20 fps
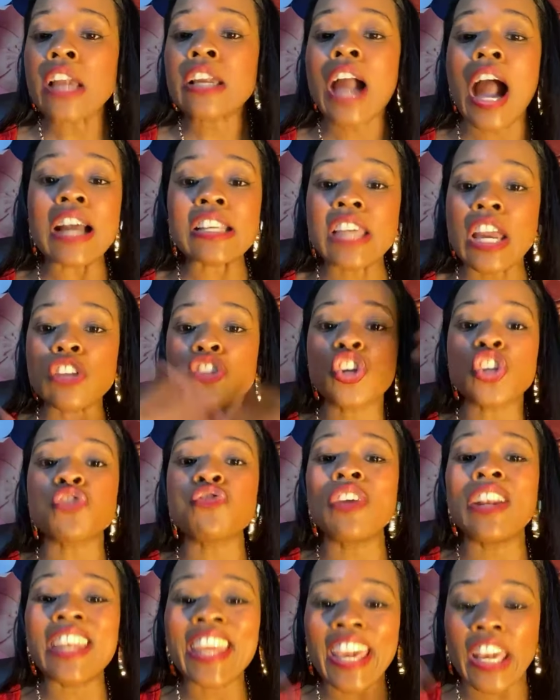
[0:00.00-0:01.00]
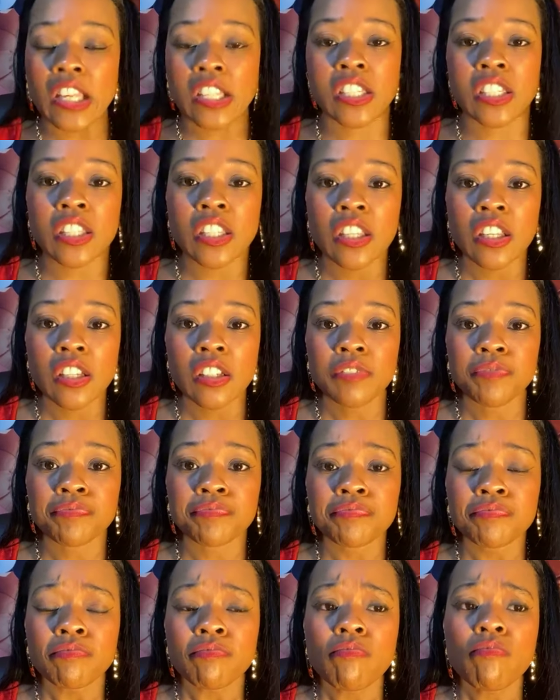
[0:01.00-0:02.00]
and God saying, just release.
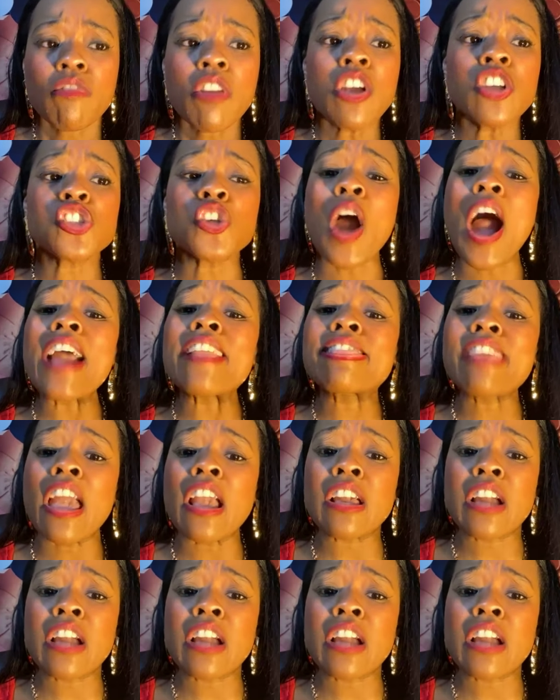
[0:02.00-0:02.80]
So I